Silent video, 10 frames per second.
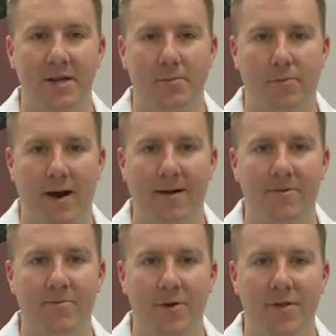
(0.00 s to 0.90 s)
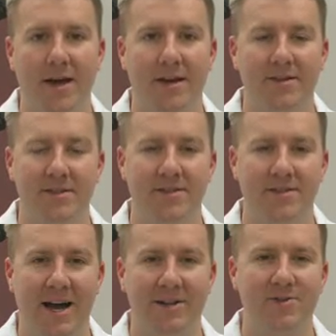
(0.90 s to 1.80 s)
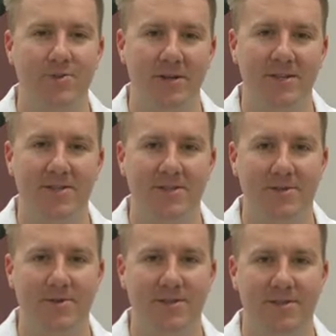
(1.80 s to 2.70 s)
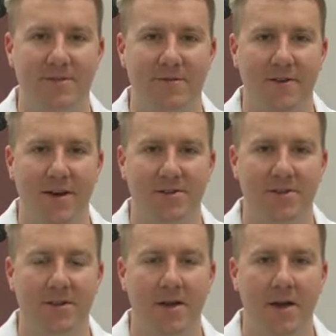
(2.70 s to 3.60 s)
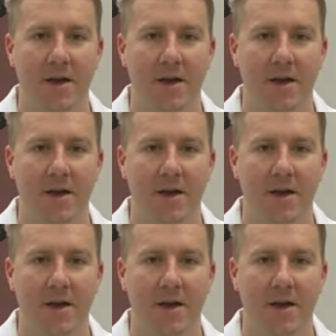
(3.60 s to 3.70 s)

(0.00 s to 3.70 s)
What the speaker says: The problem with that is it's not treating the source of the infection.